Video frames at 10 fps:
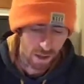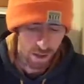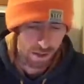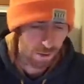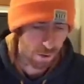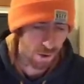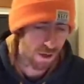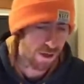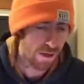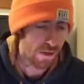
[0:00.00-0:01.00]
a
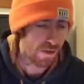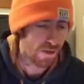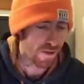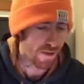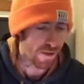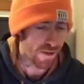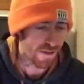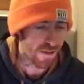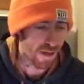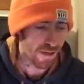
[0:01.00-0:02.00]
coin,
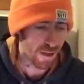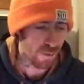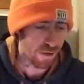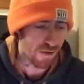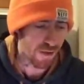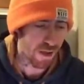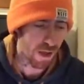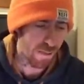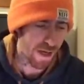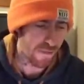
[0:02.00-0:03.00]
because nothing wants to
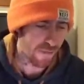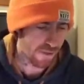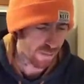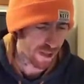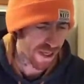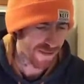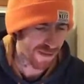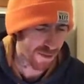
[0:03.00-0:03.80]
come out of this plastic,